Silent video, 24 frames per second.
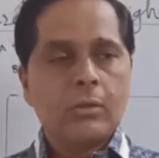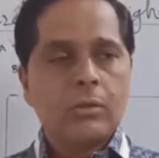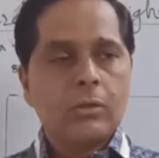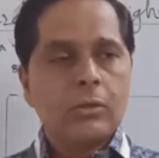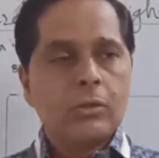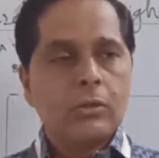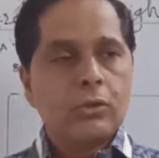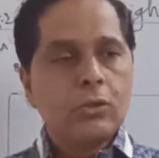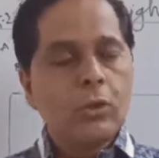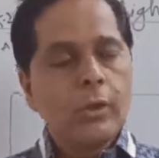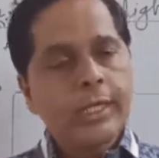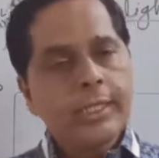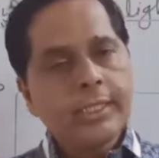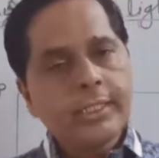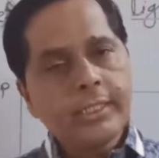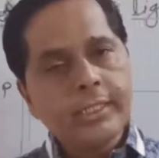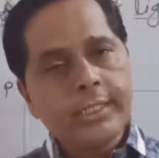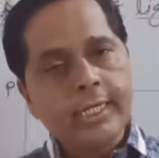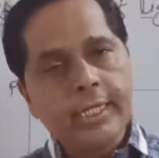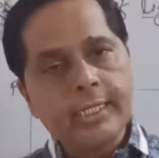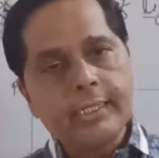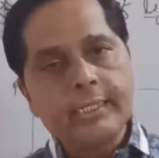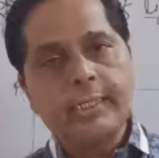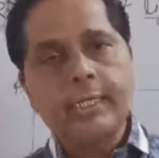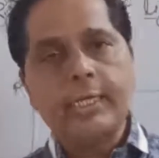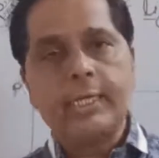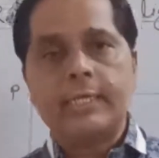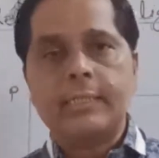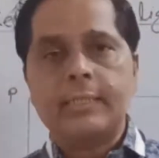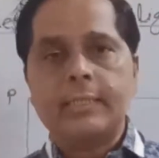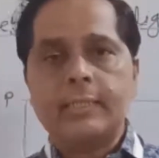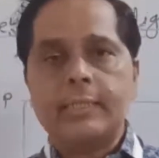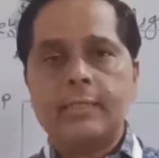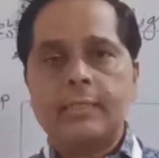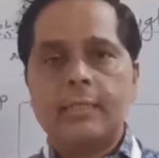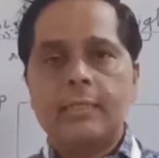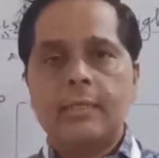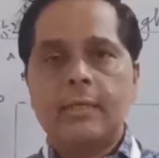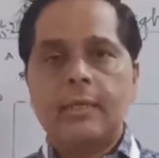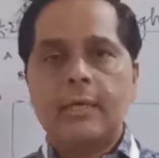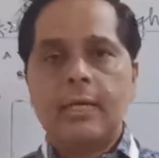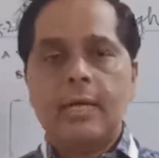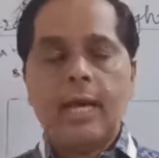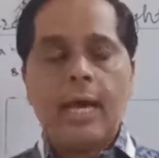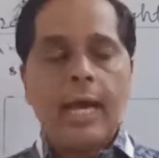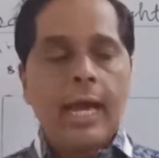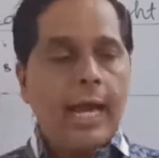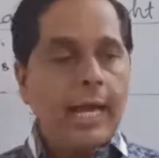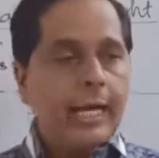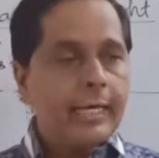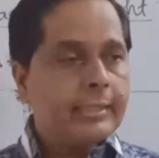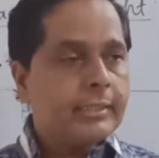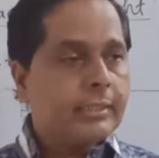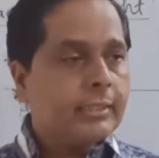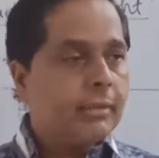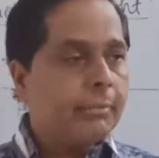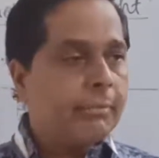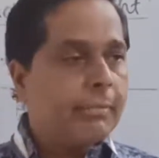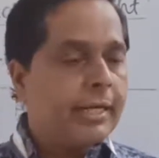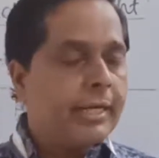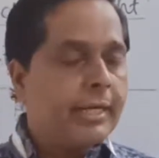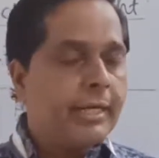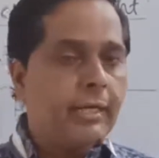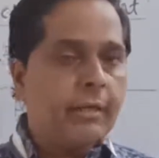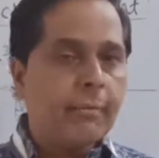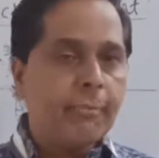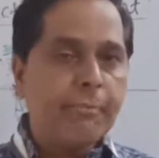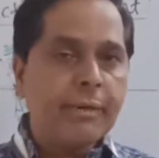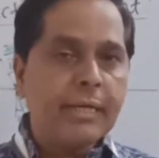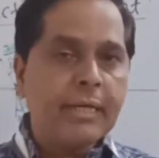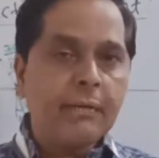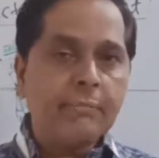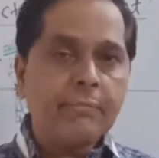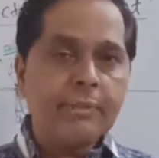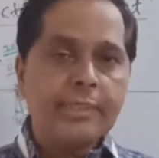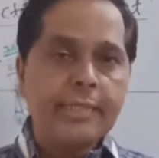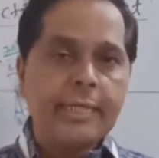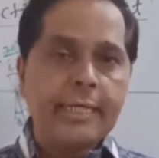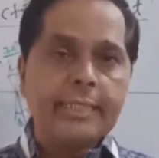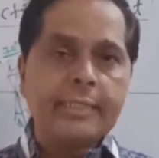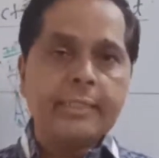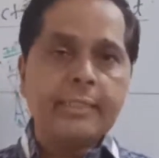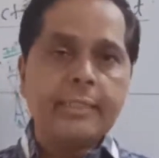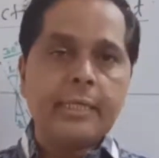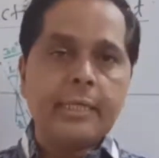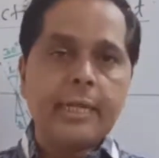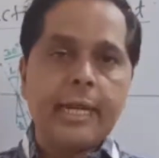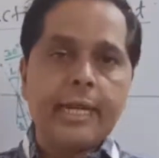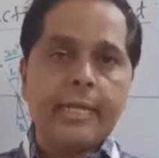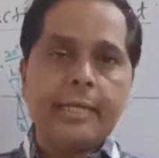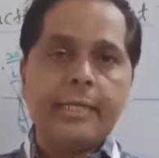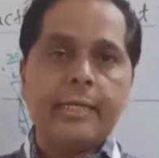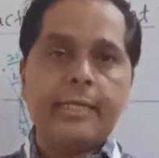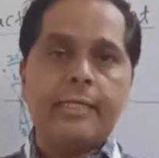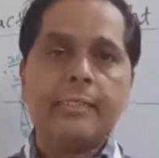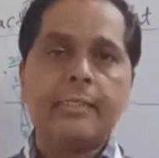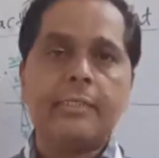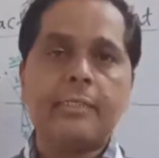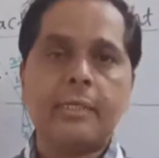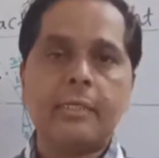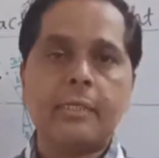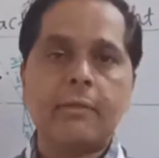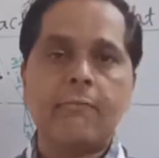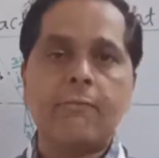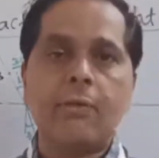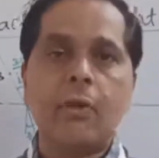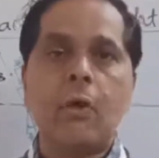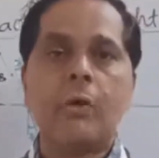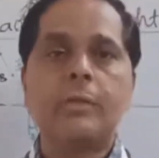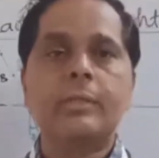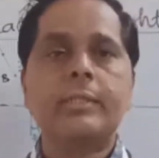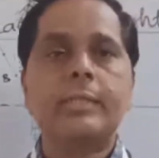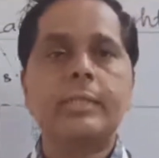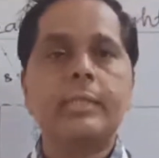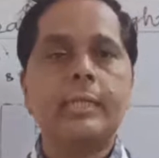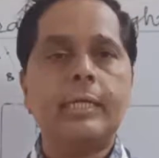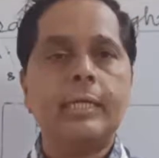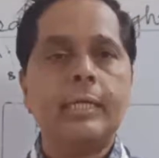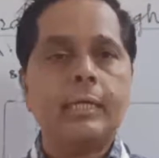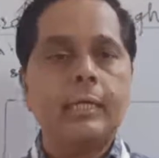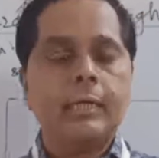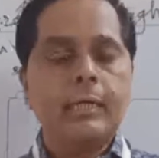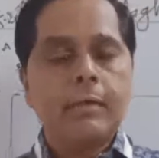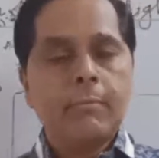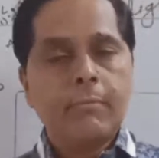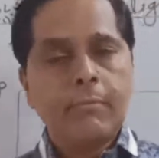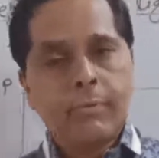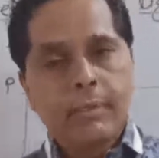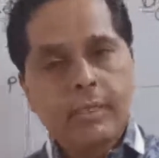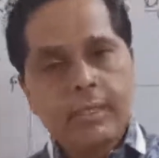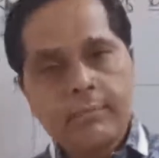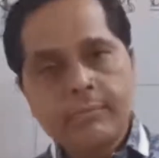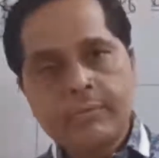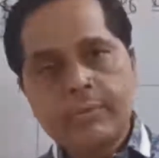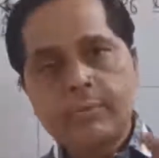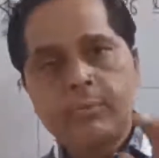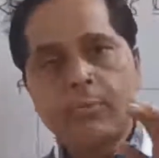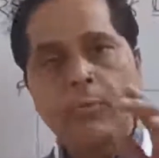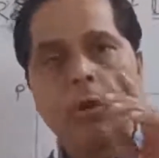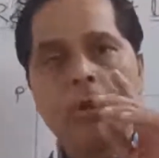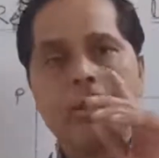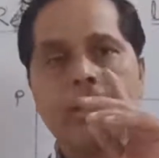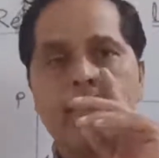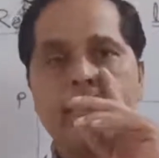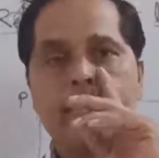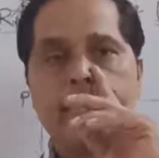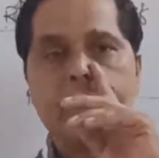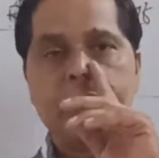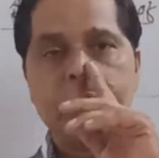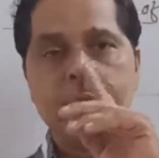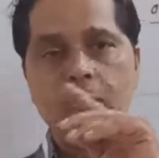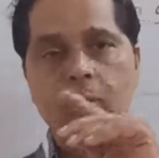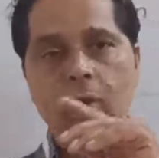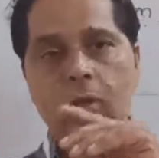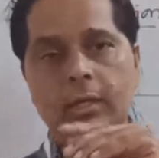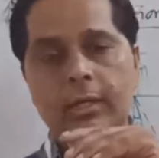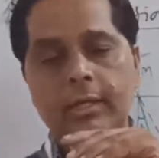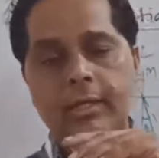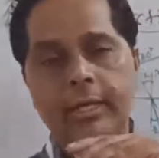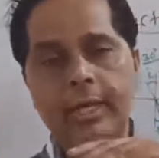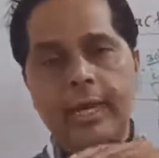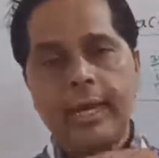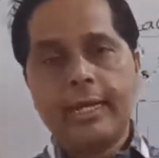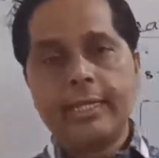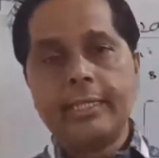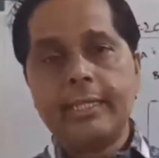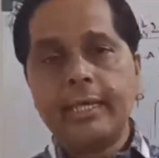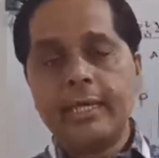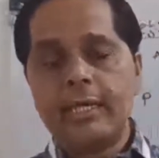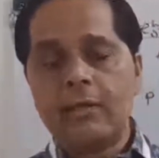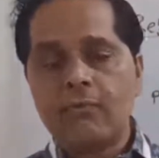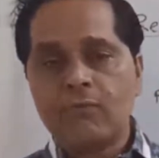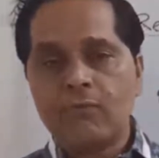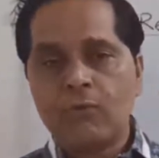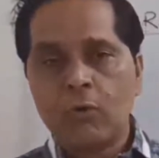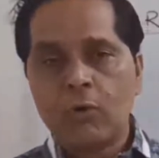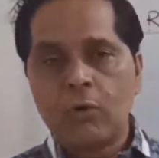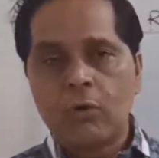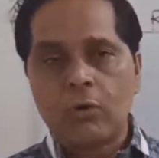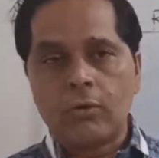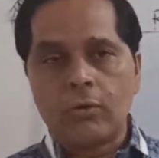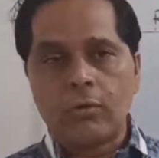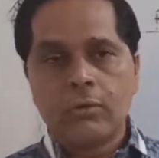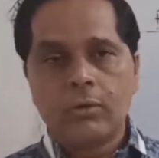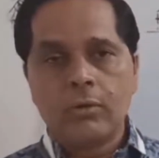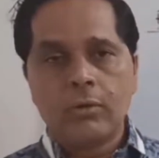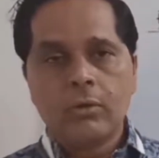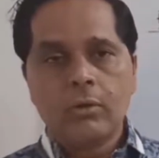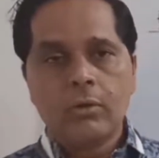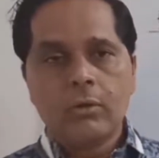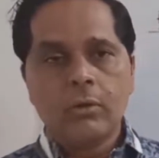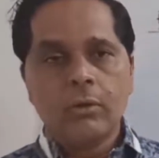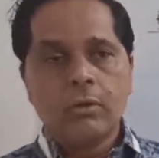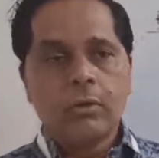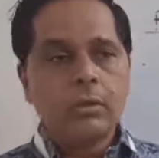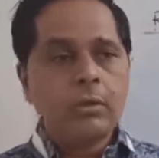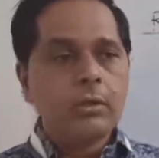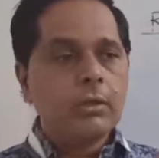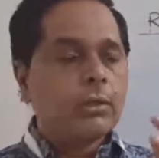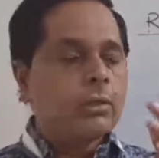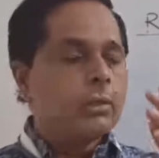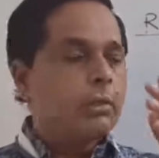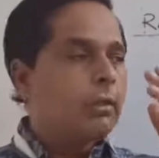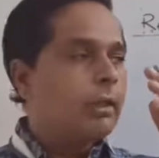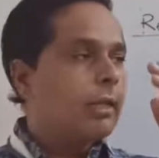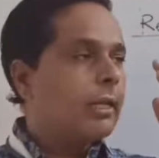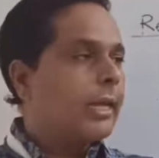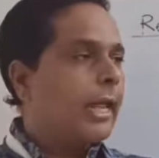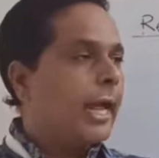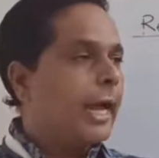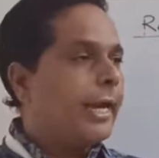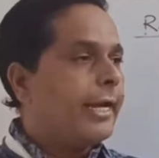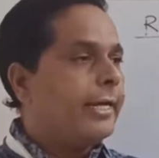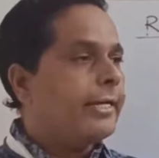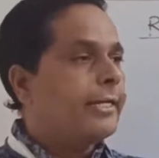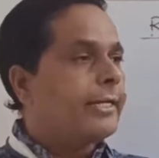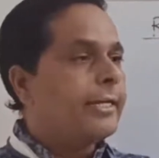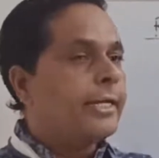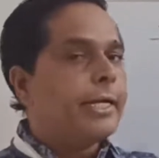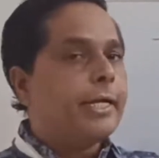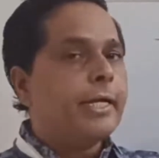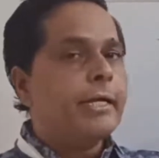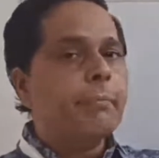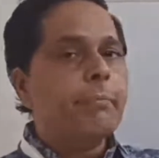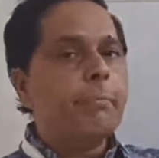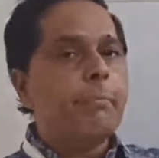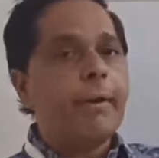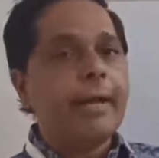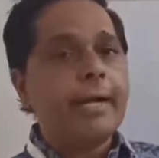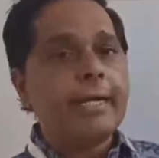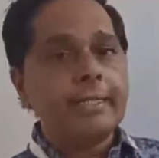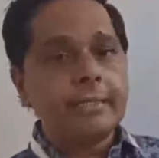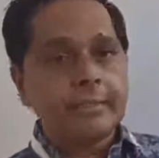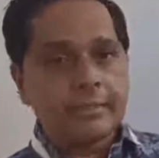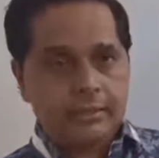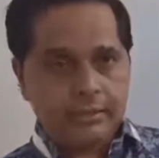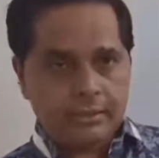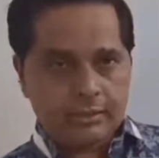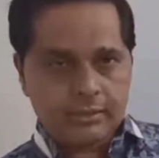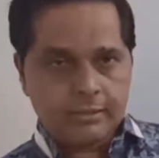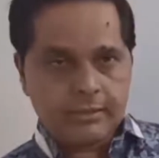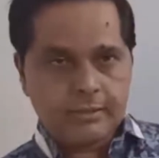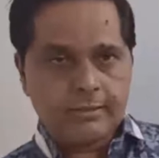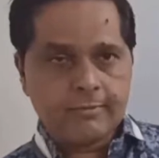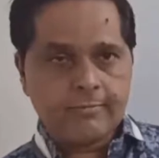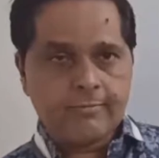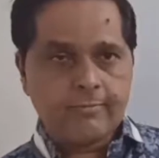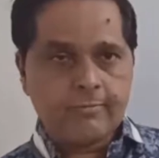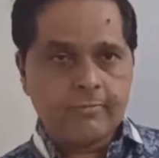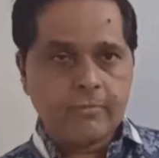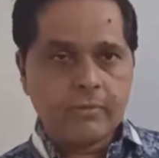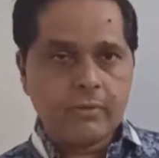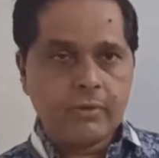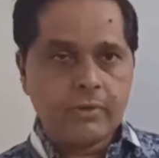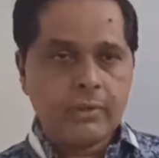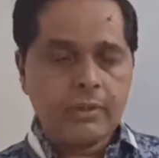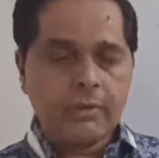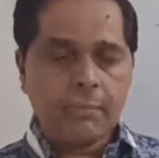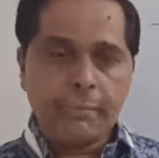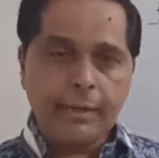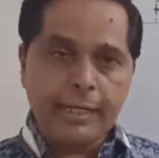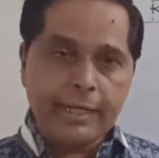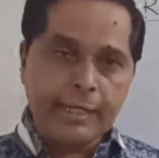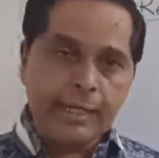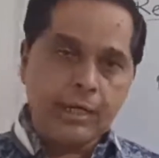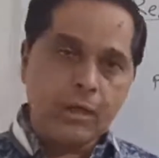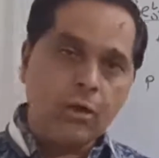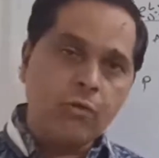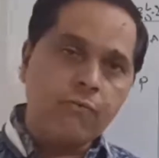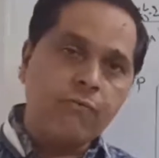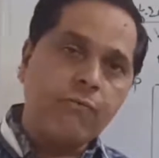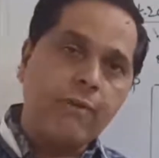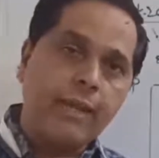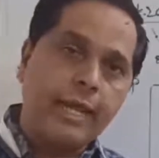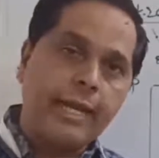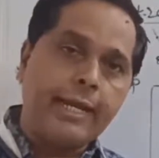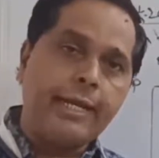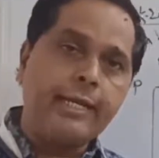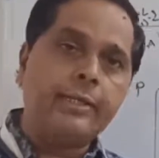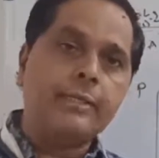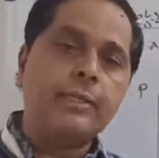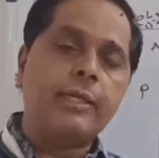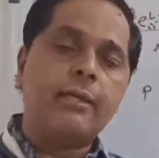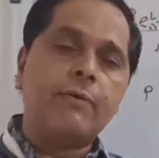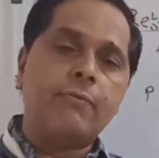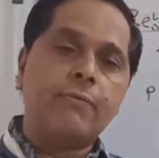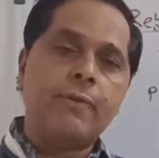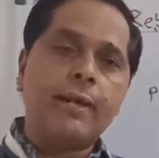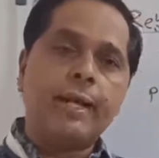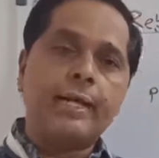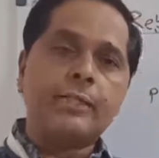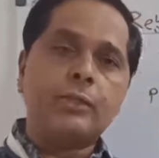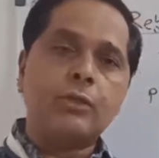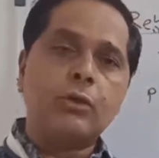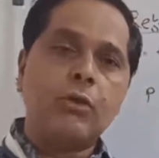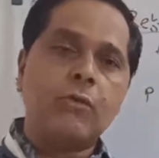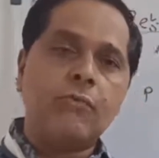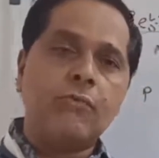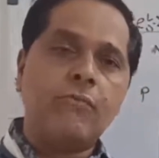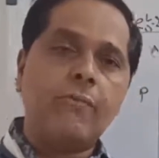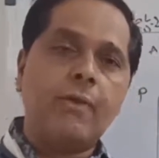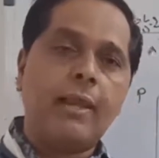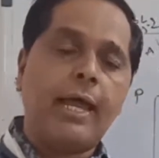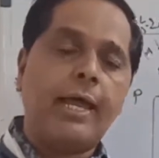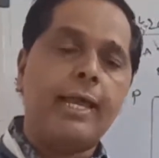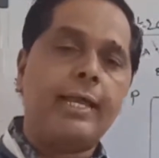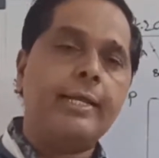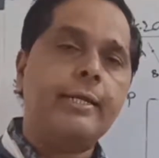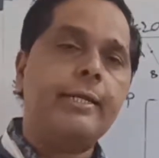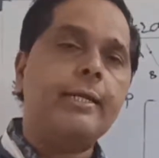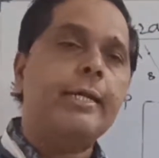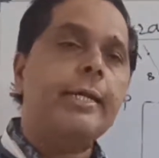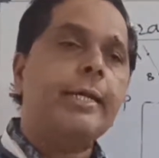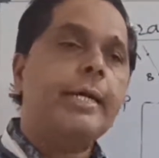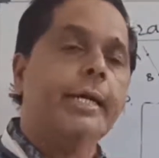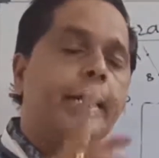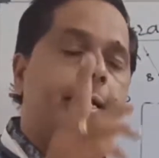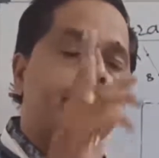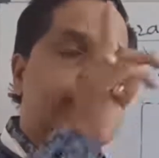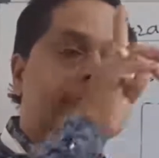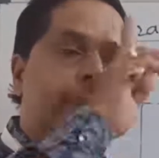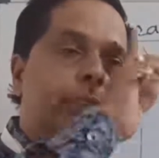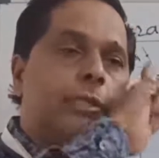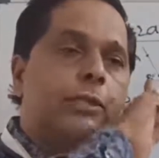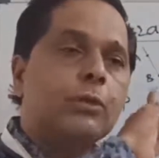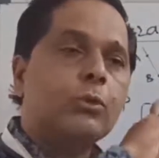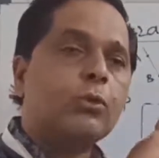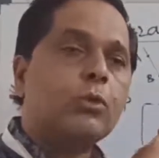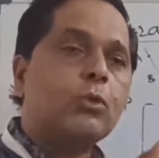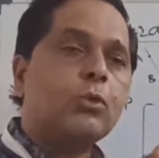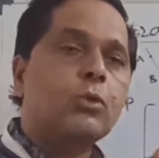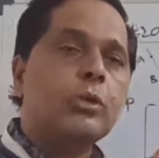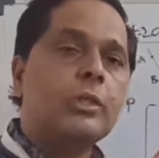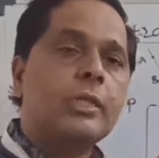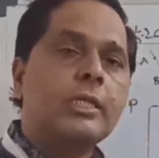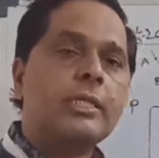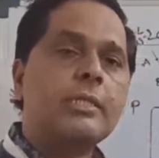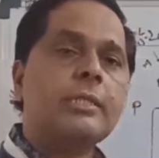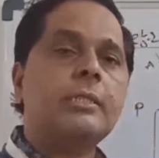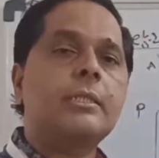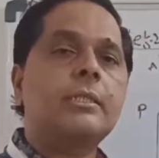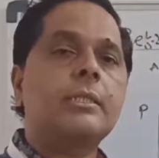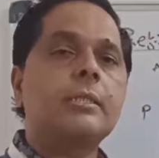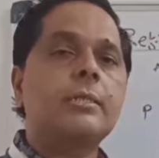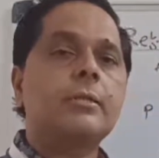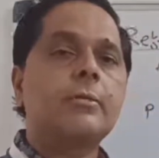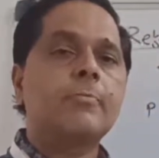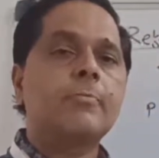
So it changes. As the medium becomes denser and denser, the velocity becomes smaller and smaller, and therefore the light, it bends. The bending of light, the refraction of light, it is due to this